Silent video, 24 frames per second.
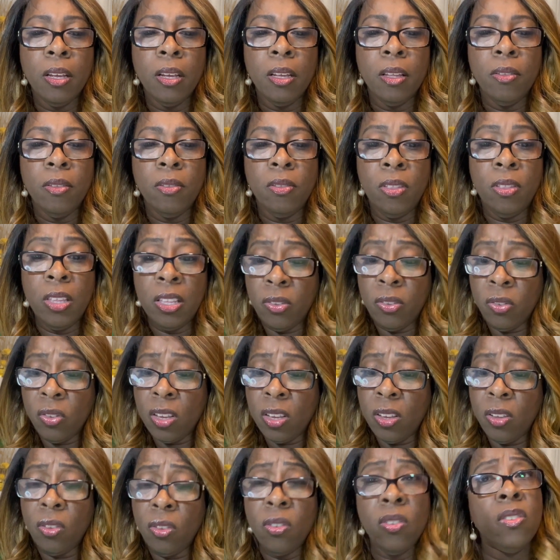this
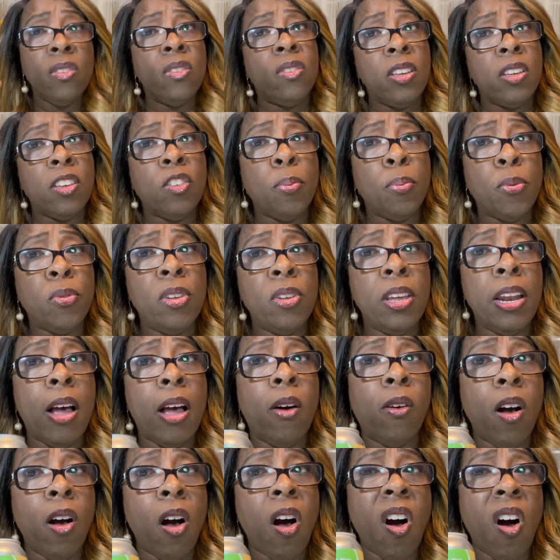is 6%
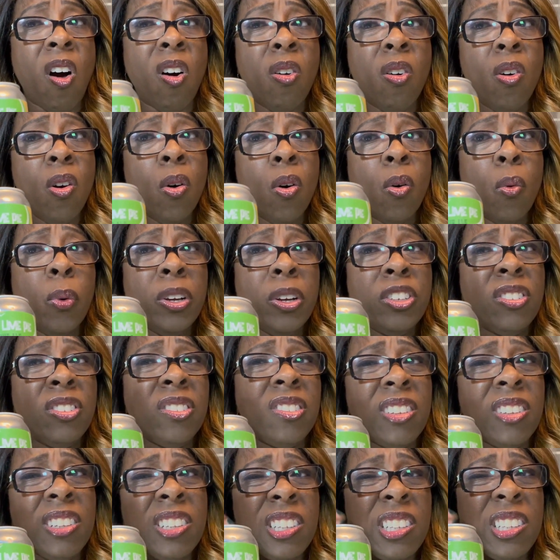alcohol, which is
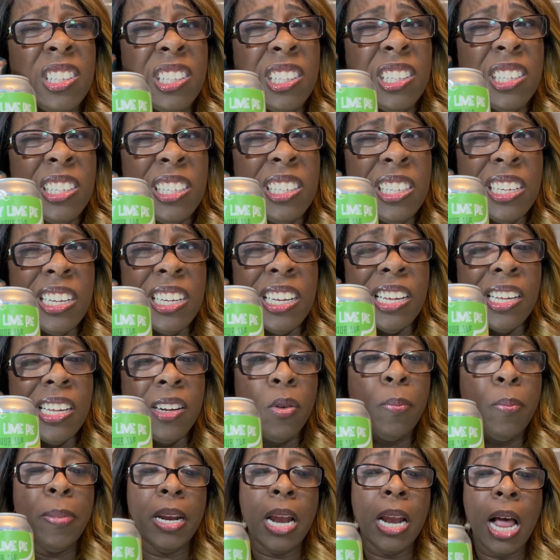a
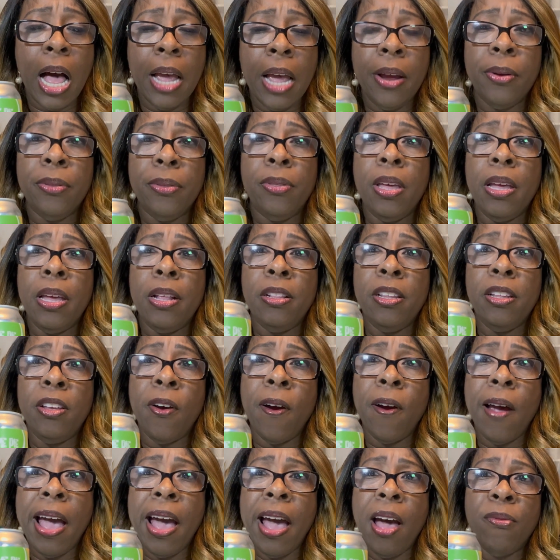little bit higher than
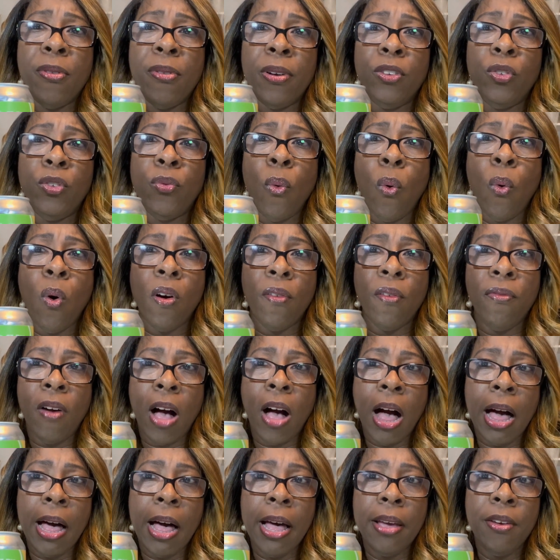your average 4 or
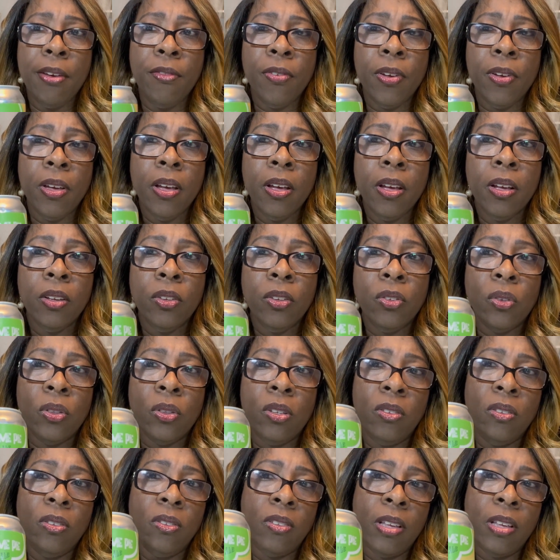5. So
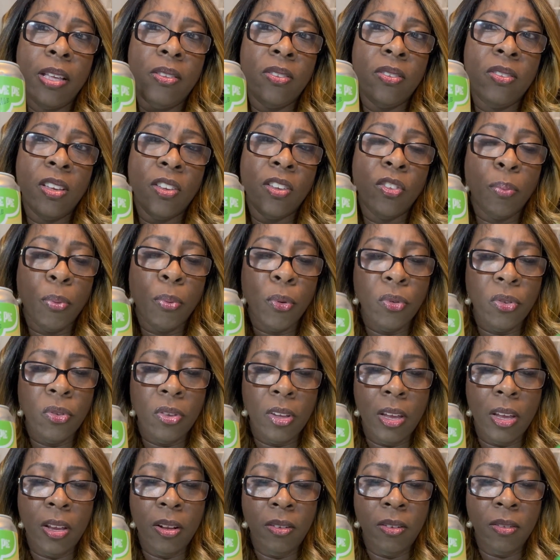this is at
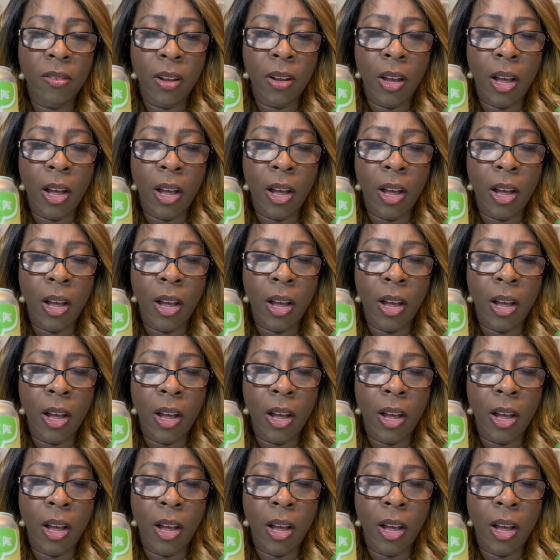6%.